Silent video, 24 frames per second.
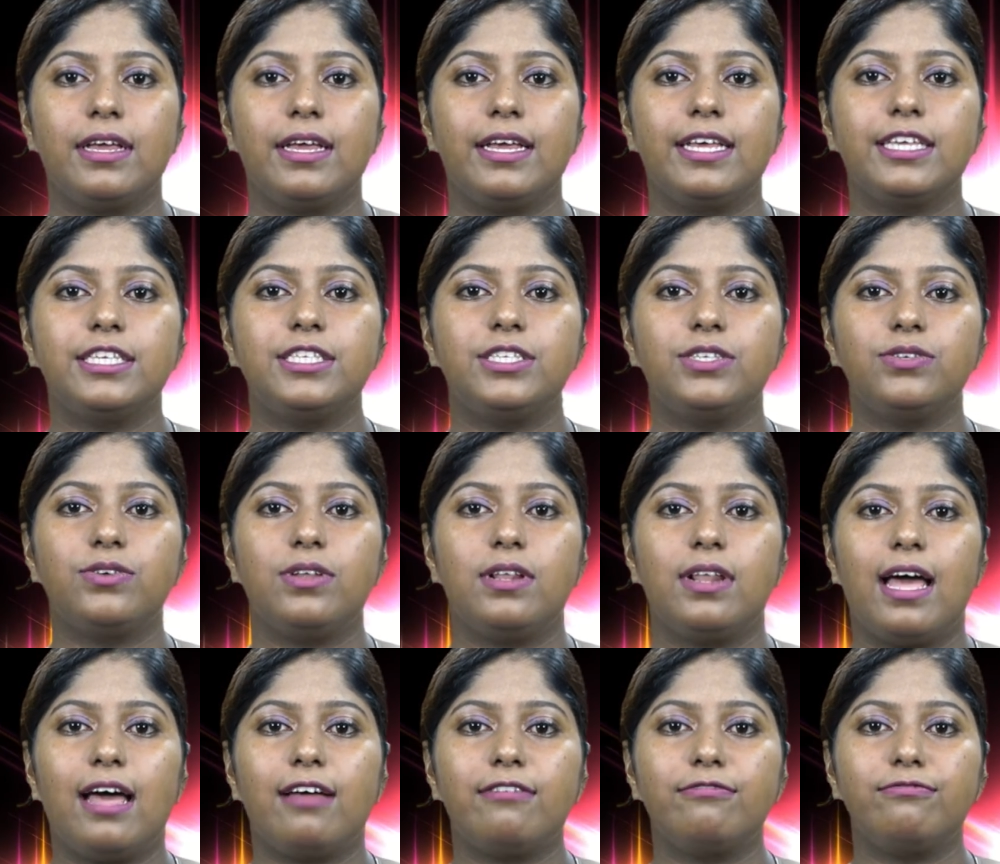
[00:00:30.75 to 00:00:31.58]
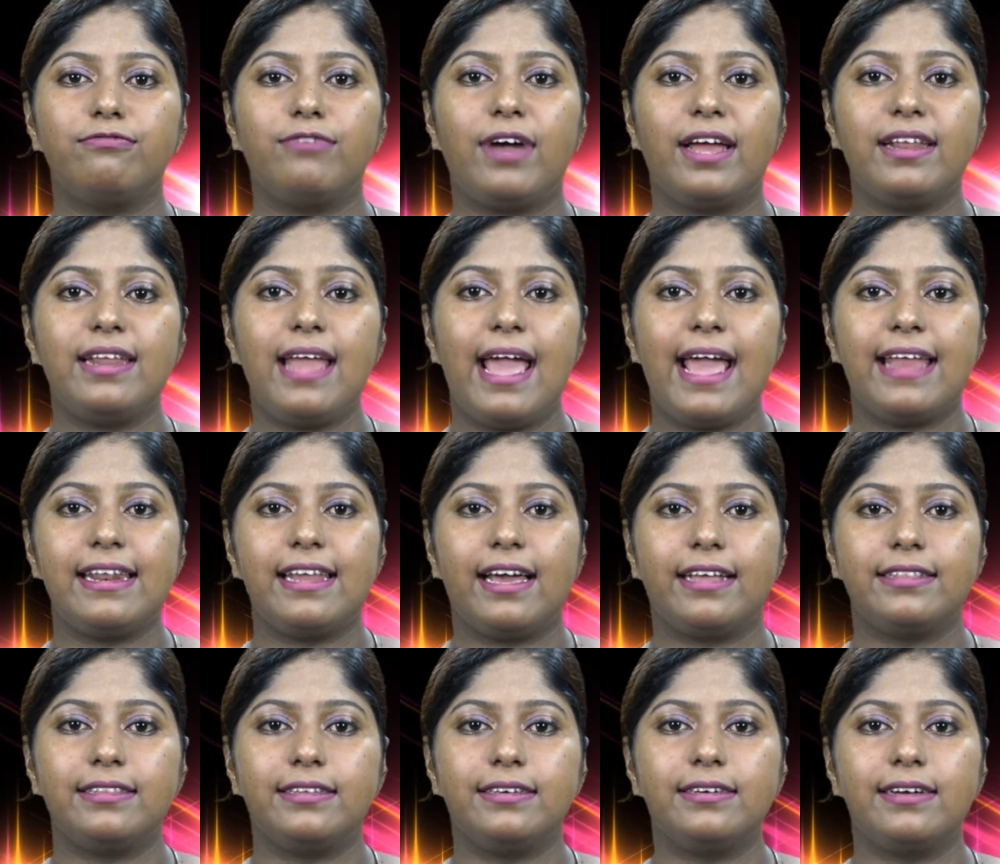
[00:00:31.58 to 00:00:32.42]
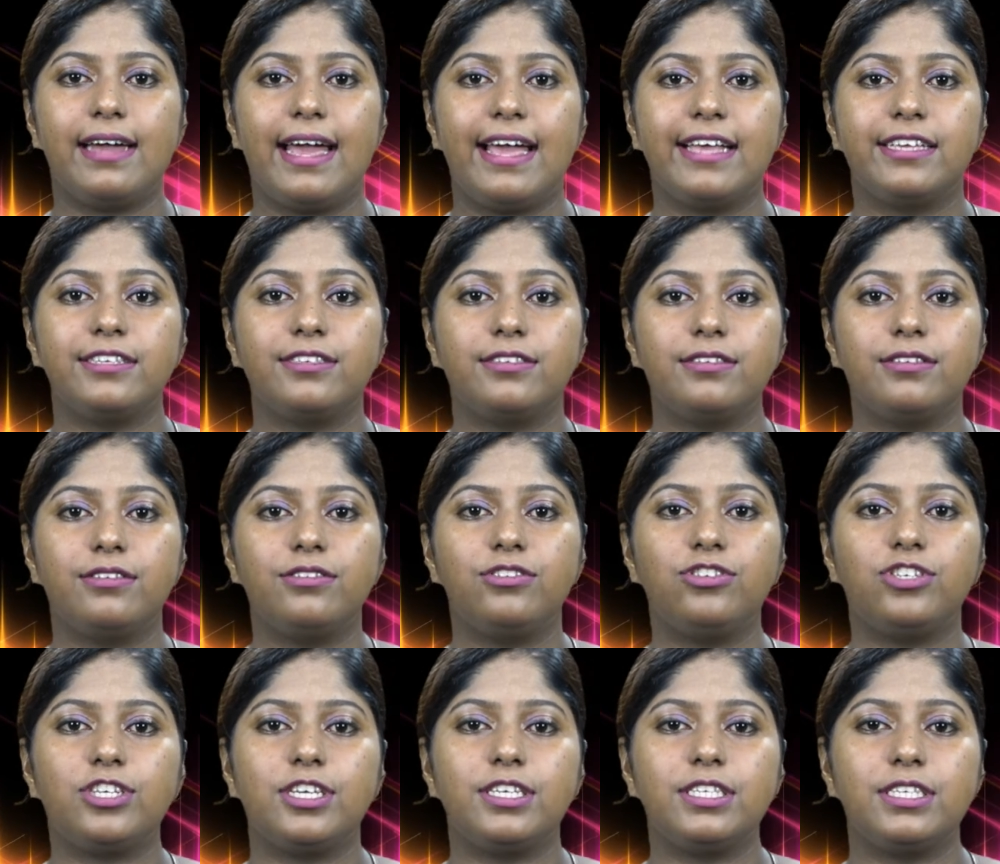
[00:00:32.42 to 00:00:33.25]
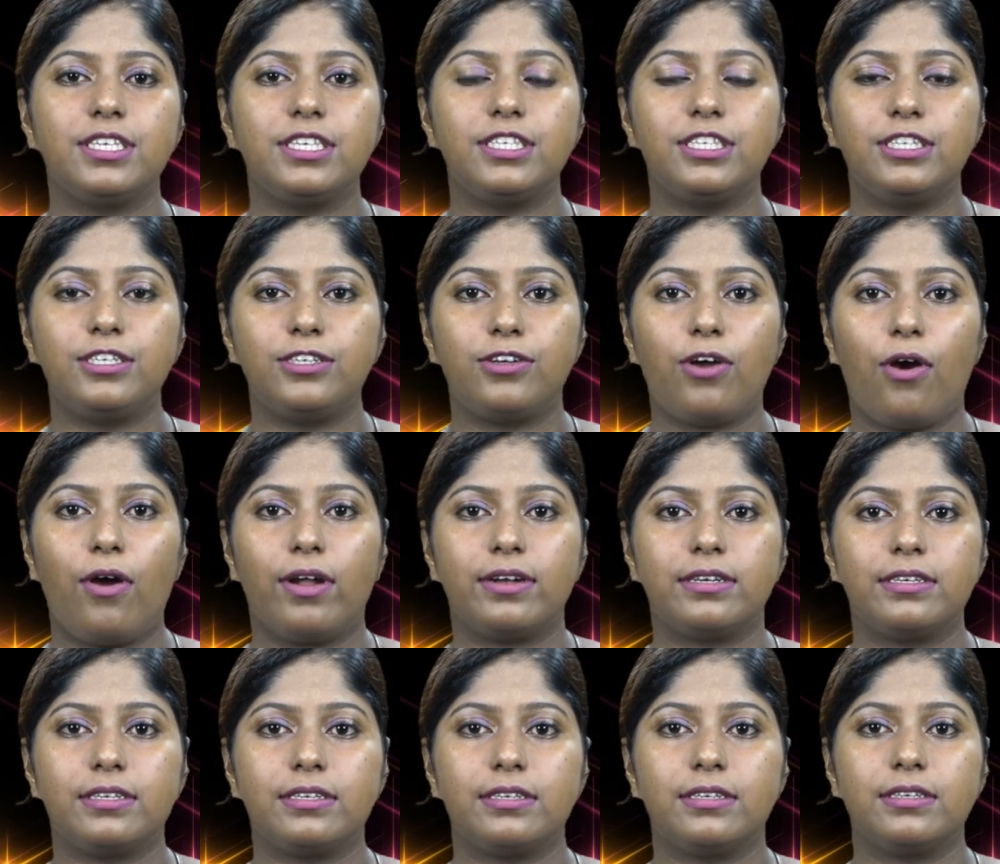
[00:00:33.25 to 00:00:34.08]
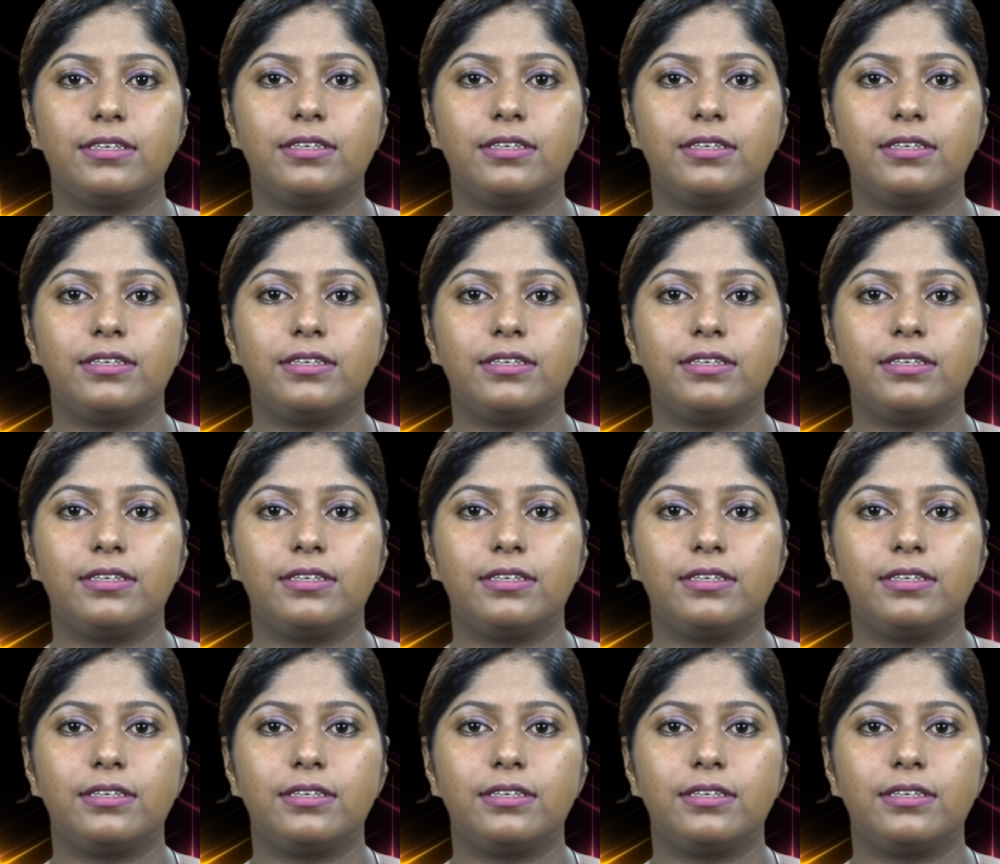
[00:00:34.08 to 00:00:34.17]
is to love one another as Jesus taught.